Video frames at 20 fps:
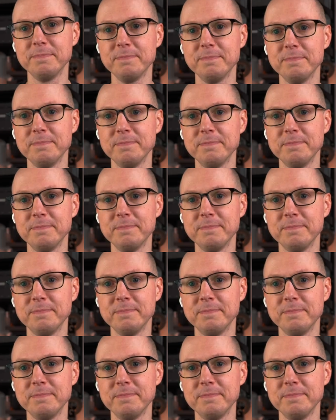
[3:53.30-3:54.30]

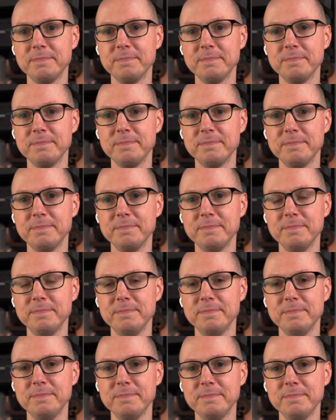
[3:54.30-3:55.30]

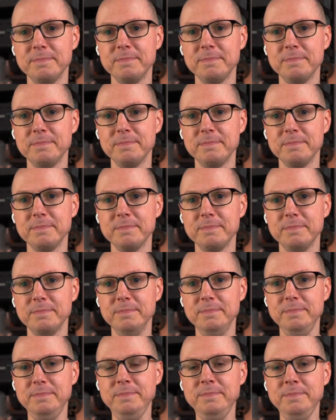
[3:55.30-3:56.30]

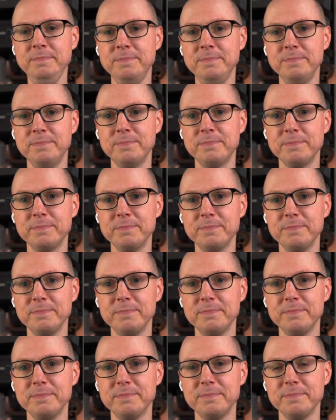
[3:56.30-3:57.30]

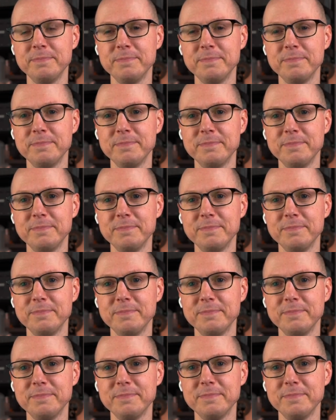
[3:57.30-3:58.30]

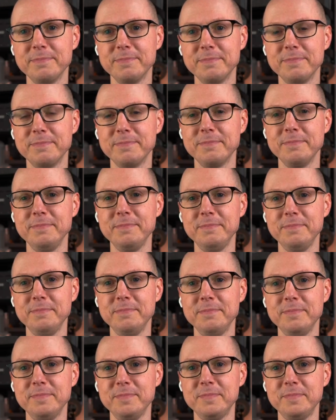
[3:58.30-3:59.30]

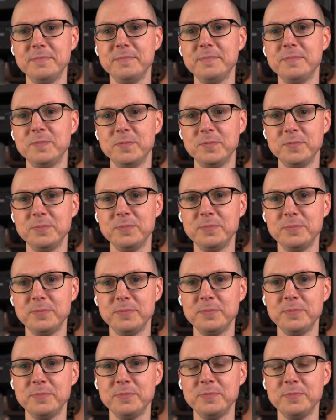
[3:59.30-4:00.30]

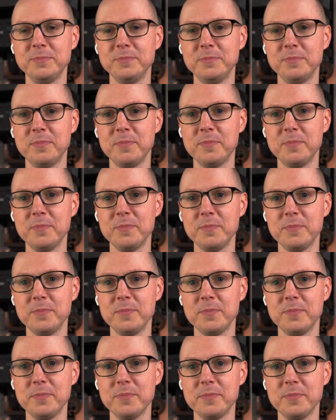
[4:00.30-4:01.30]
This person isn't speaking.